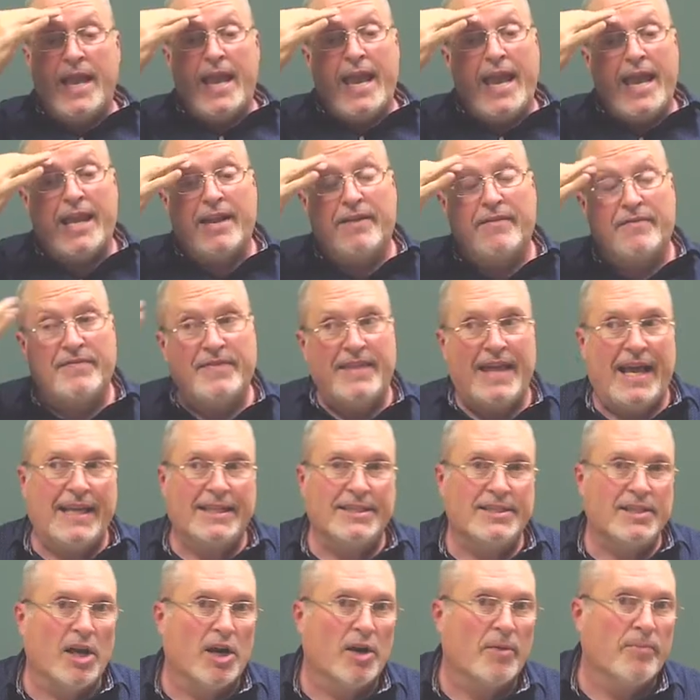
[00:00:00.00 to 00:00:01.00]
And if
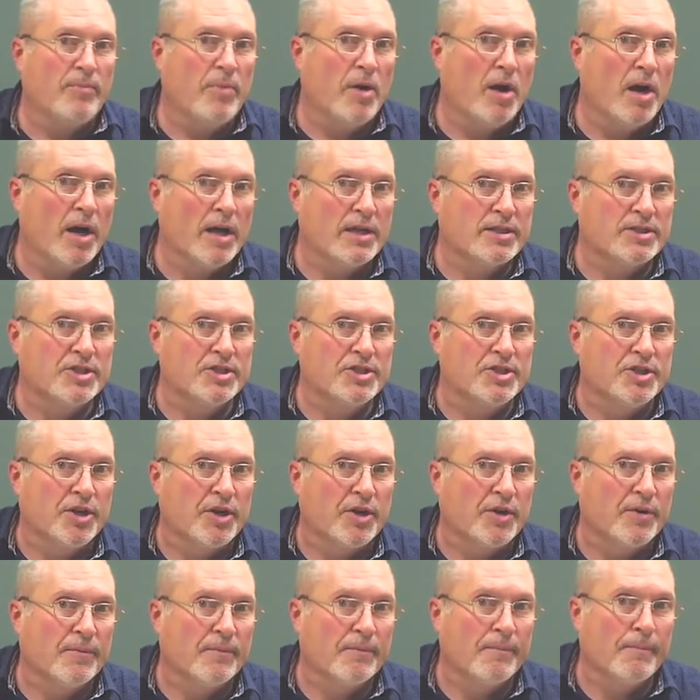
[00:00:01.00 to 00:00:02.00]
that's our
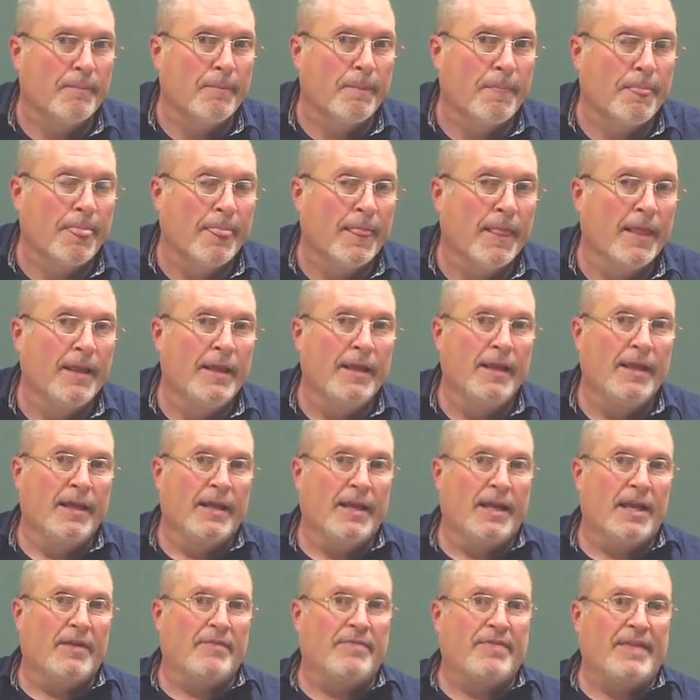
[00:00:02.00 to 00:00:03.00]
posture,
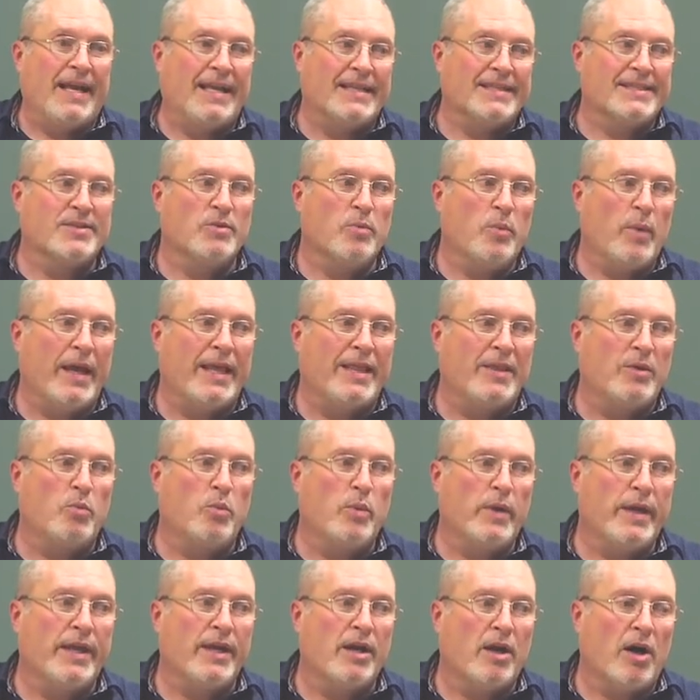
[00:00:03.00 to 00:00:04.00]
if that's the way that
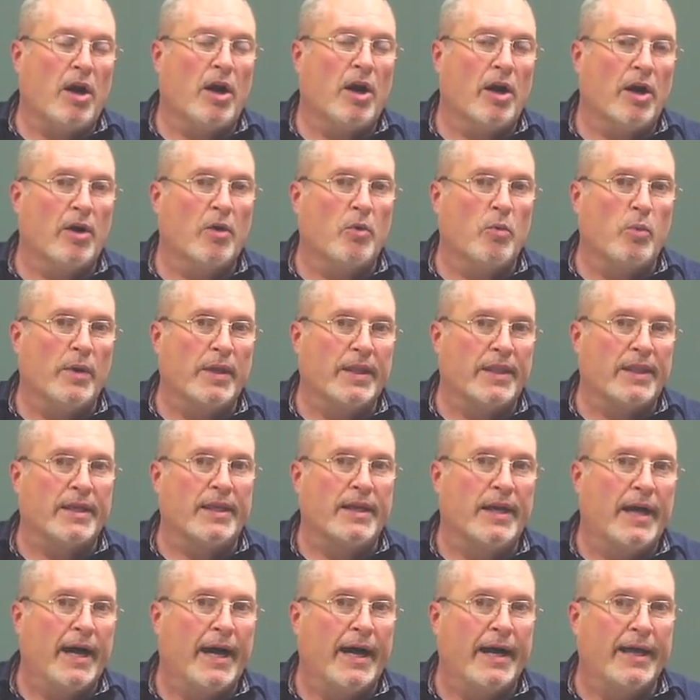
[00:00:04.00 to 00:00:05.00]
we are with
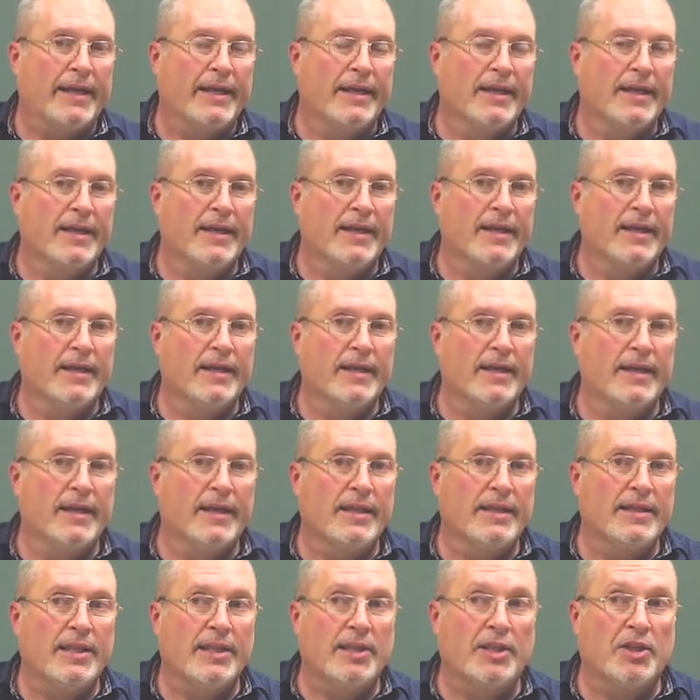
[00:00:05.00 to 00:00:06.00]
God,
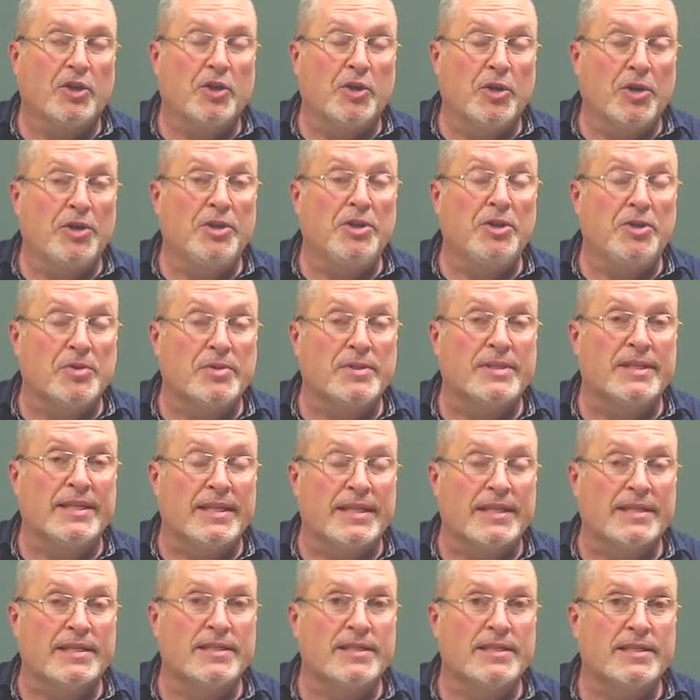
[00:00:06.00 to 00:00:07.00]
then the good news
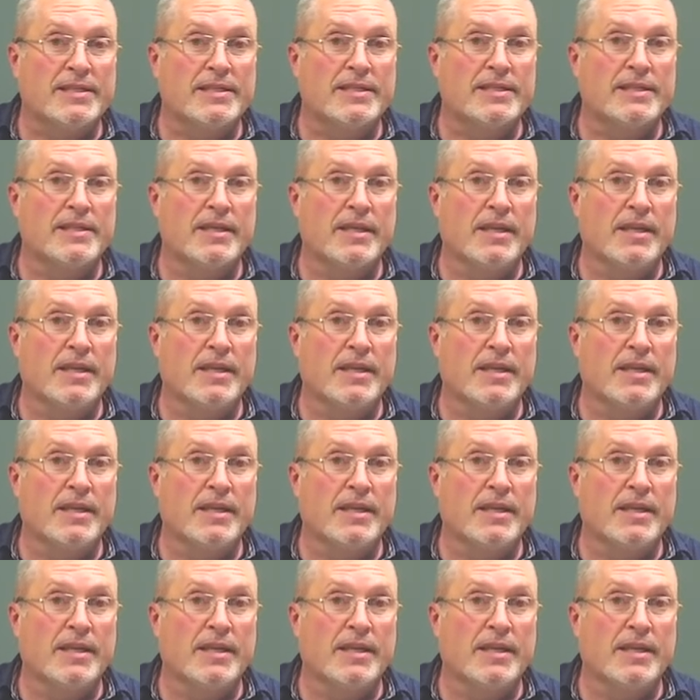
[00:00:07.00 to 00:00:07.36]
is